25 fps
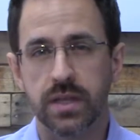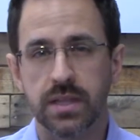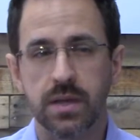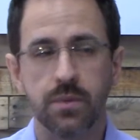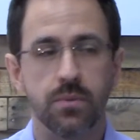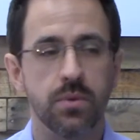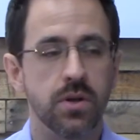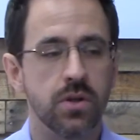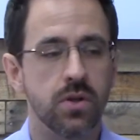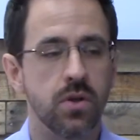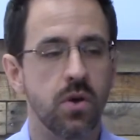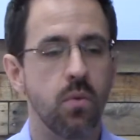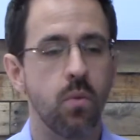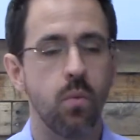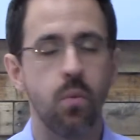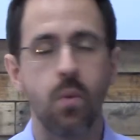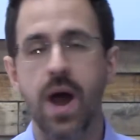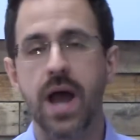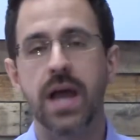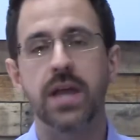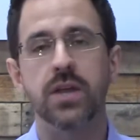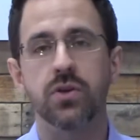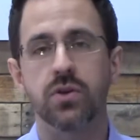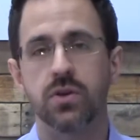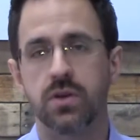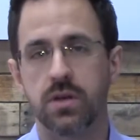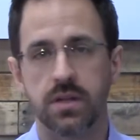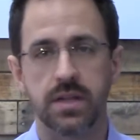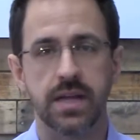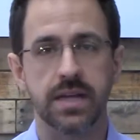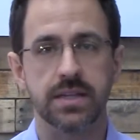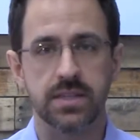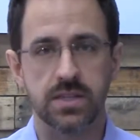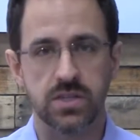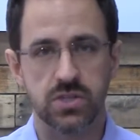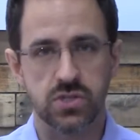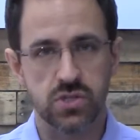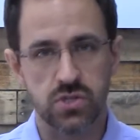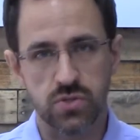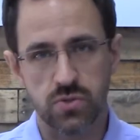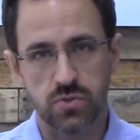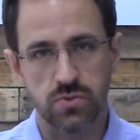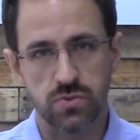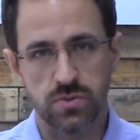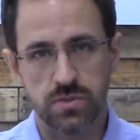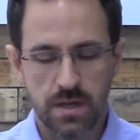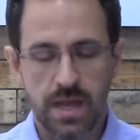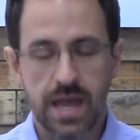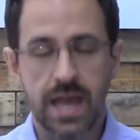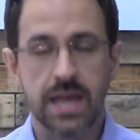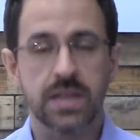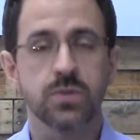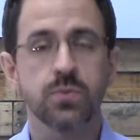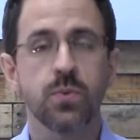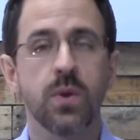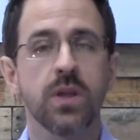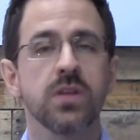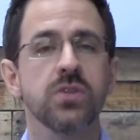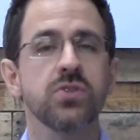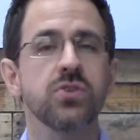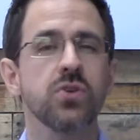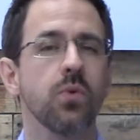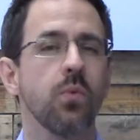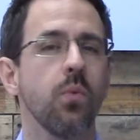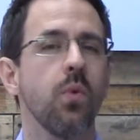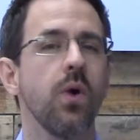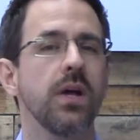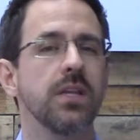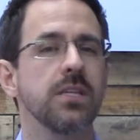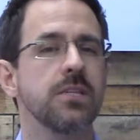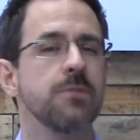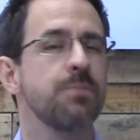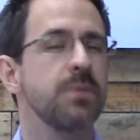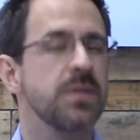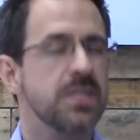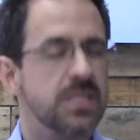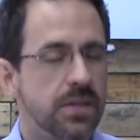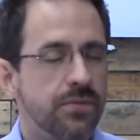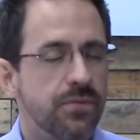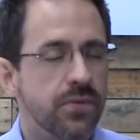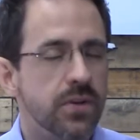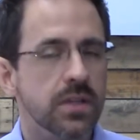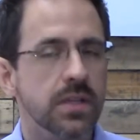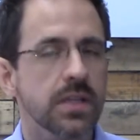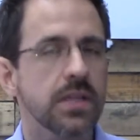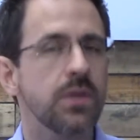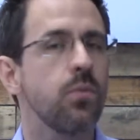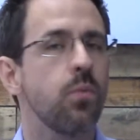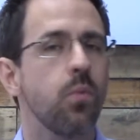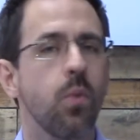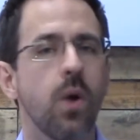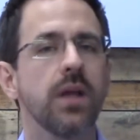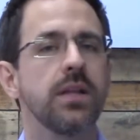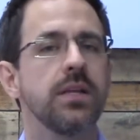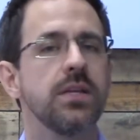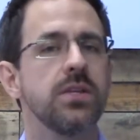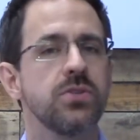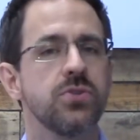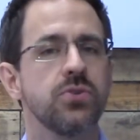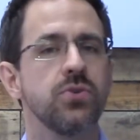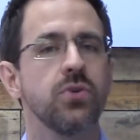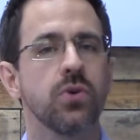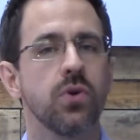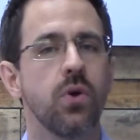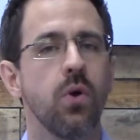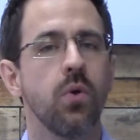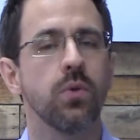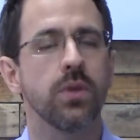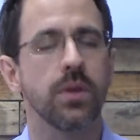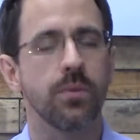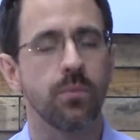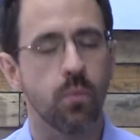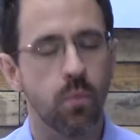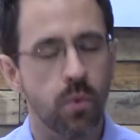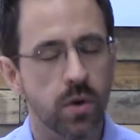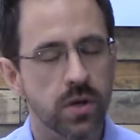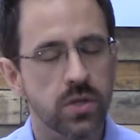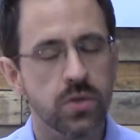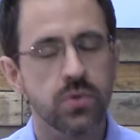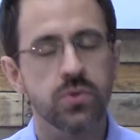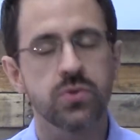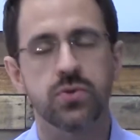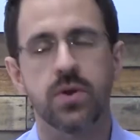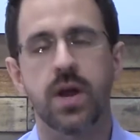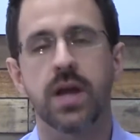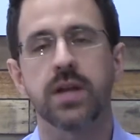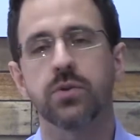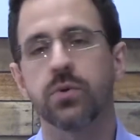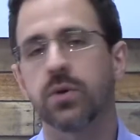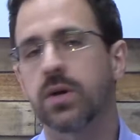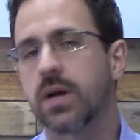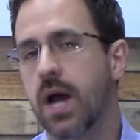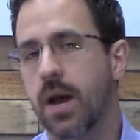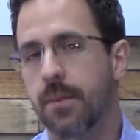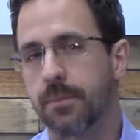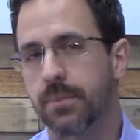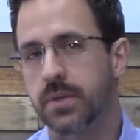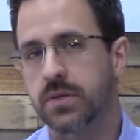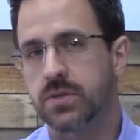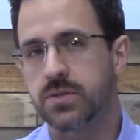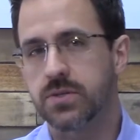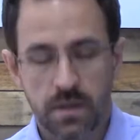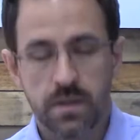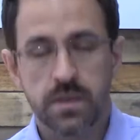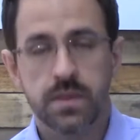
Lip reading: They want to know why you're collecting shoes, as well as your what. Specifically, what is your goal and what are you trying to accomplish?